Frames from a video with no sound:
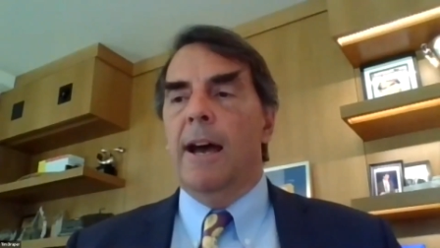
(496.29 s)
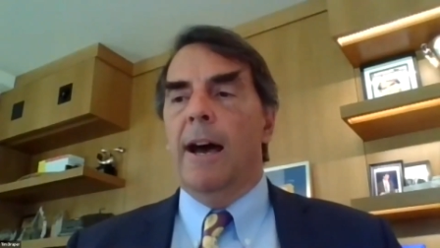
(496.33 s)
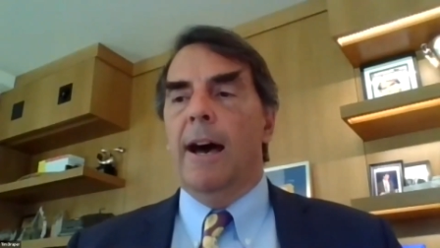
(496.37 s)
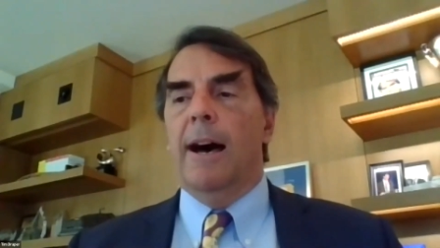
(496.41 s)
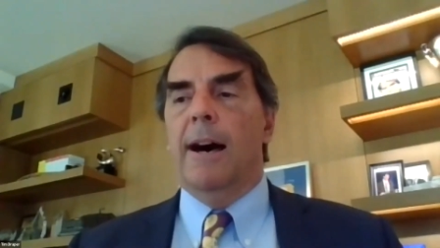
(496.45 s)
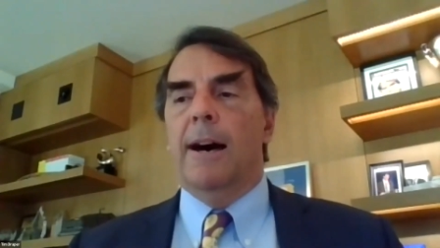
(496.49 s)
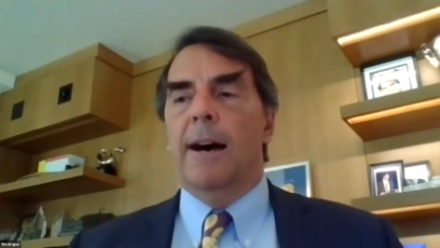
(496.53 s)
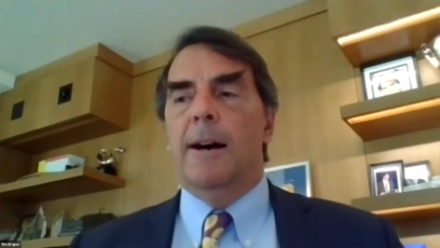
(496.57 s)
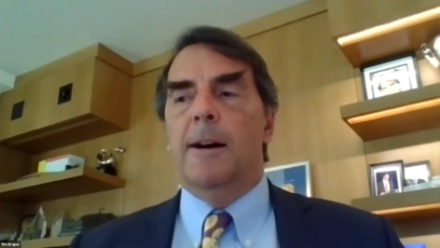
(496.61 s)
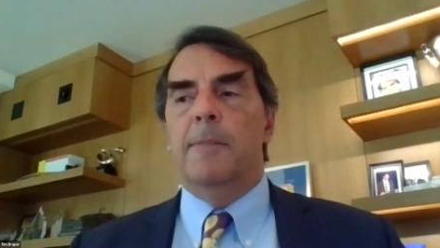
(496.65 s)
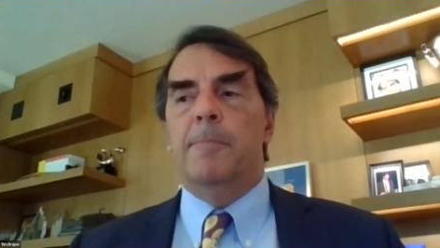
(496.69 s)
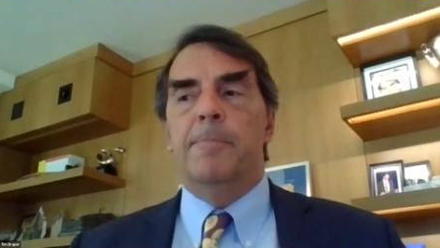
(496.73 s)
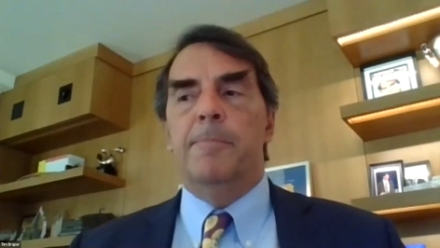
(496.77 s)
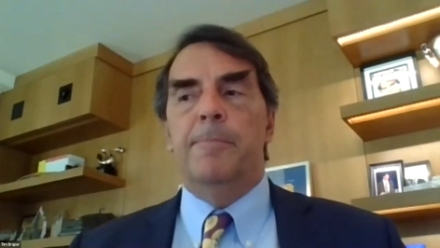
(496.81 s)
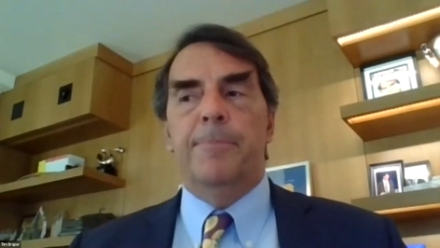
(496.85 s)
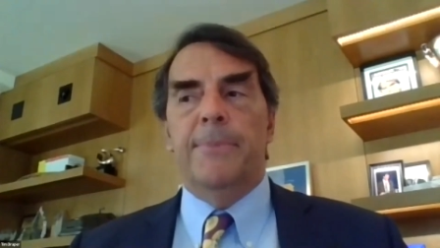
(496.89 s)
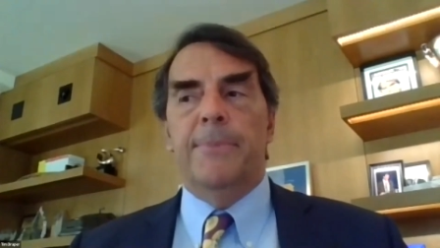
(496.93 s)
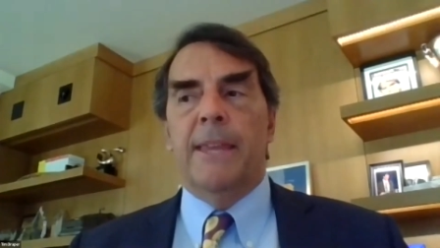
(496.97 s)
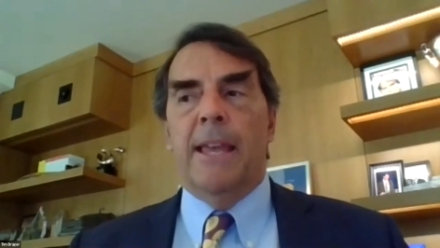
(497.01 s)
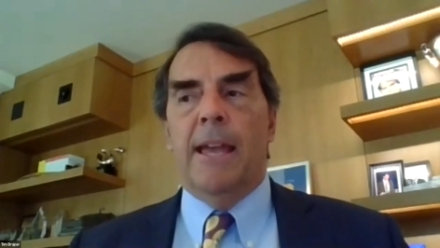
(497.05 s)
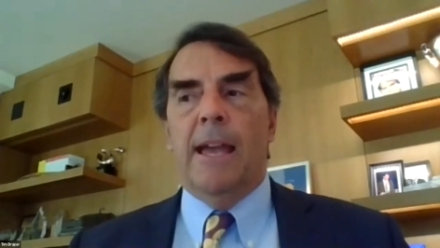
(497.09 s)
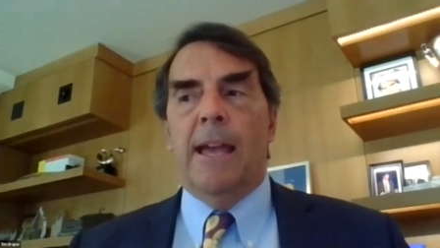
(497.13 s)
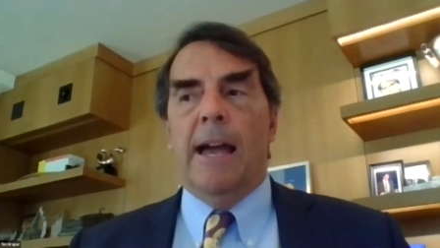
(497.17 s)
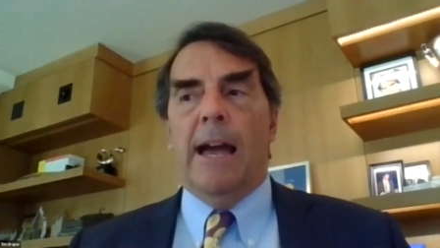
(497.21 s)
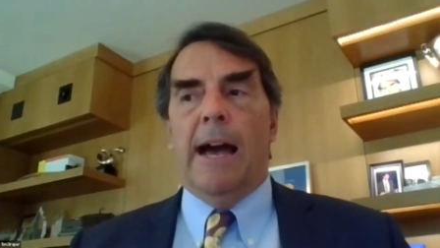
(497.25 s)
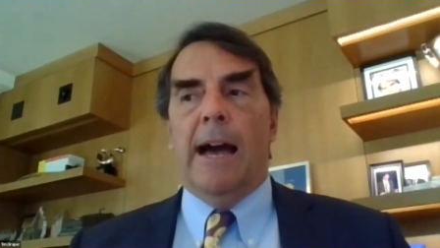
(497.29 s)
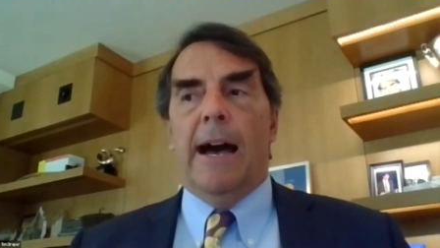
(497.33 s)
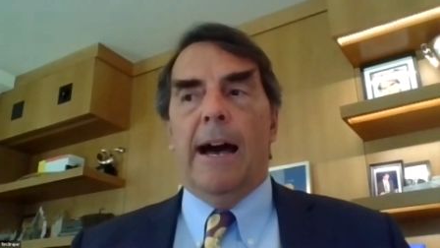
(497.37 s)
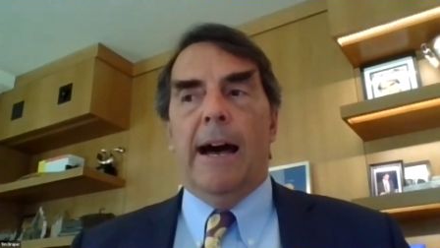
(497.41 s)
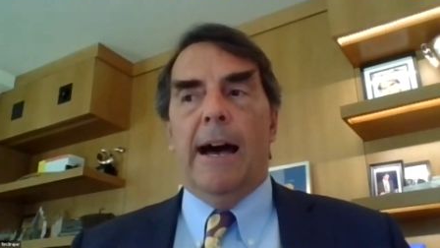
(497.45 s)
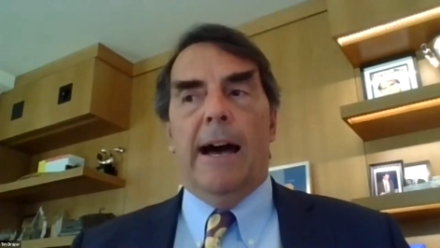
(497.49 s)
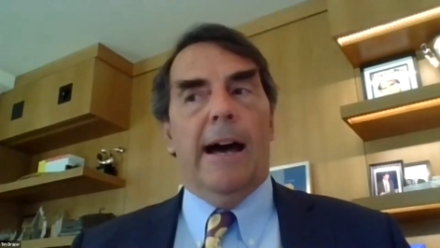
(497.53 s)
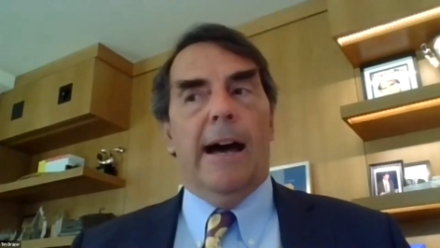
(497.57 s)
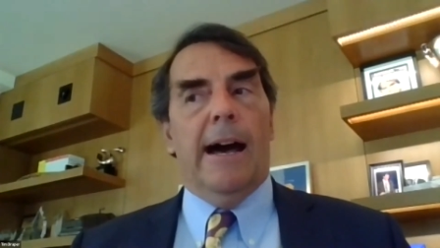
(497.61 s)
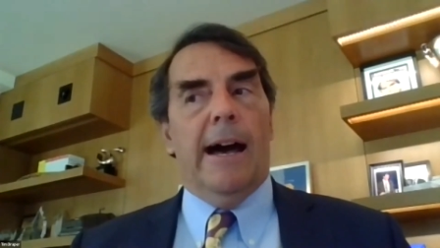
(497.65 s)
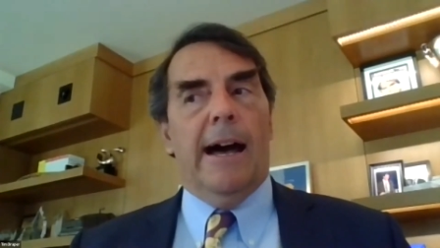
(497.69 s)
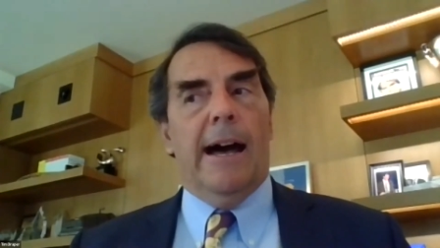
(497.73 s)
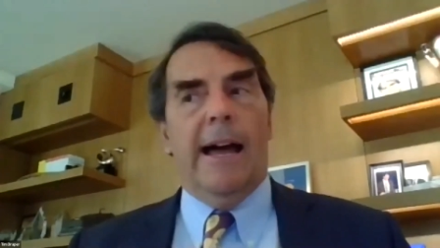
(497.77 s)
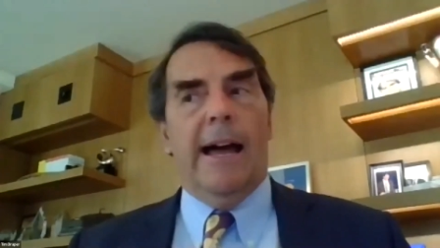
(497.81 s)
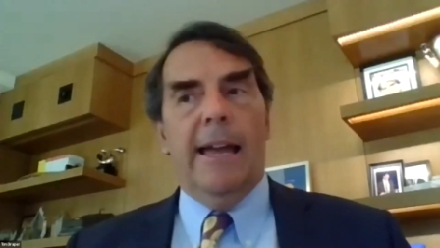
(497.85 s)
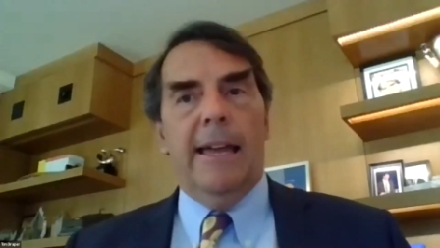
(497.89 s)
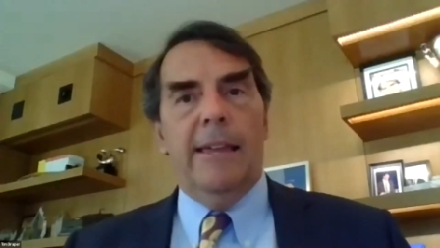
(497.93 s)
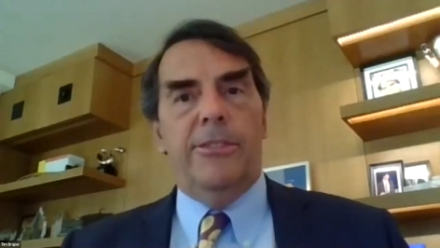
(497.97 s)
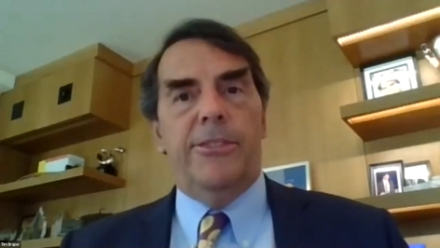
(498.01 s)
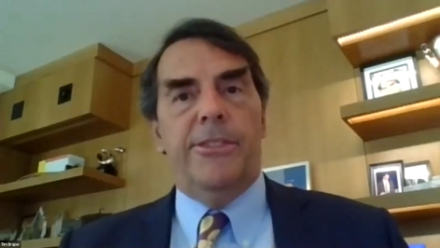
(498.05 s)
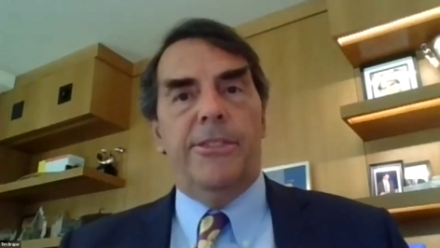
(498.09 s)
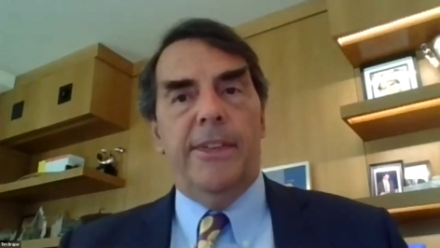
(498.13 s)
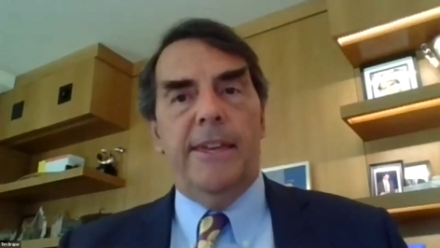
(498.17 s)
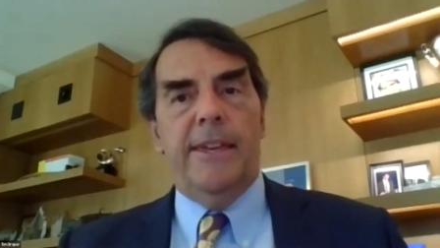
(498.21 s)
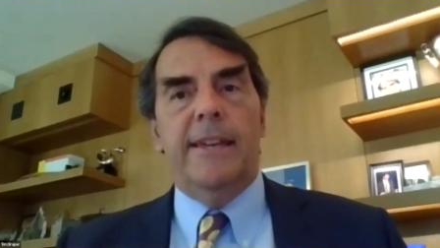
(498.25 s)
I
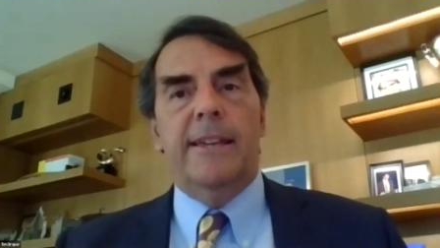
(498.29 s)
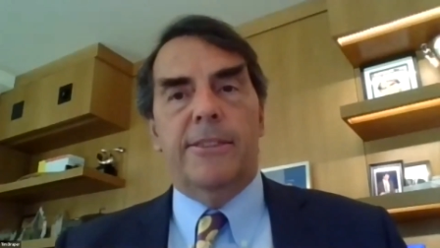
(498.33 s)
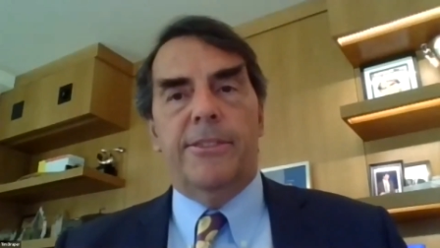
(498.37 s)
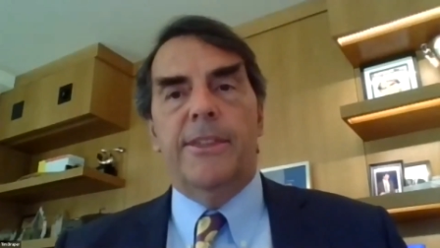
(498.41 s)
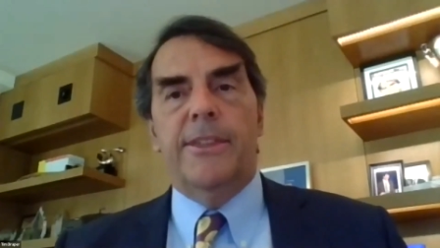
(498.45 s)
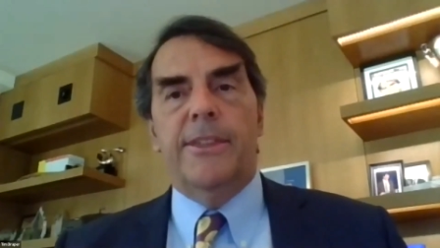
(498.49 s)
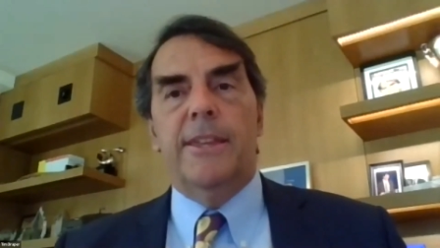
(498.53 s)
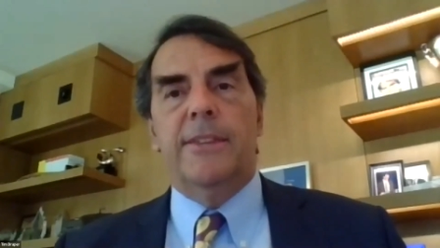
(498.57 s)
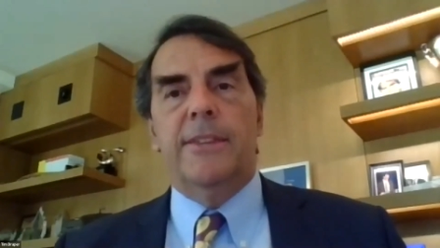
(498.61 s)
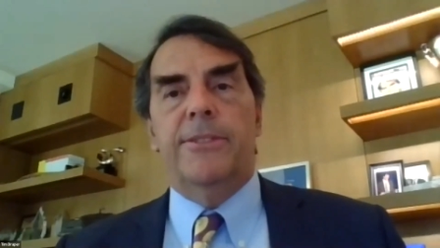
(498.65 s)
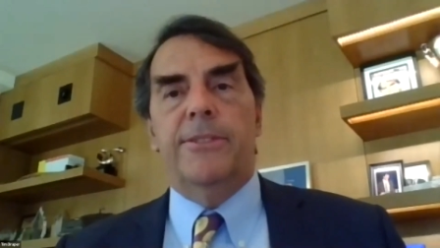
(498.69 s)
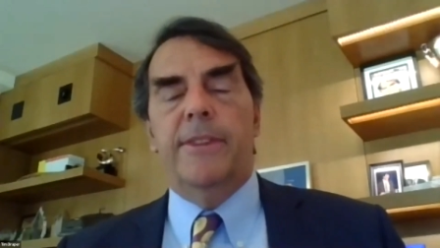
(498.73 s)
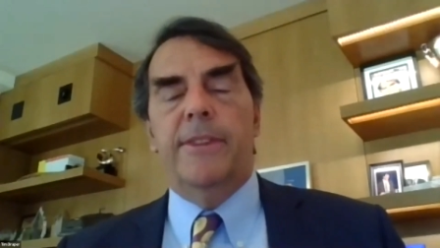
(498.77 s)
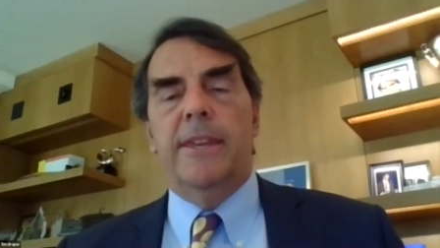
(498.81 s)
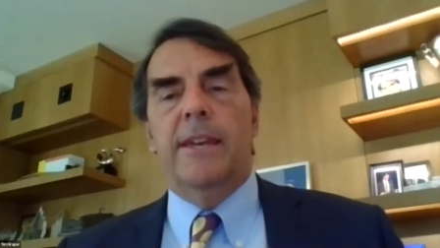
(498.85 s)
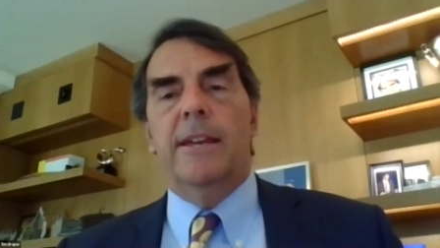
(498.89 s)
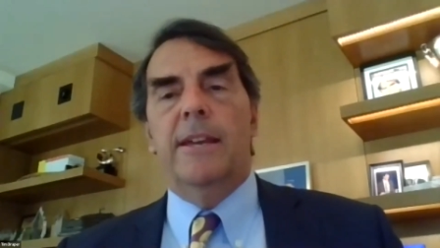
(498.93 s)
think that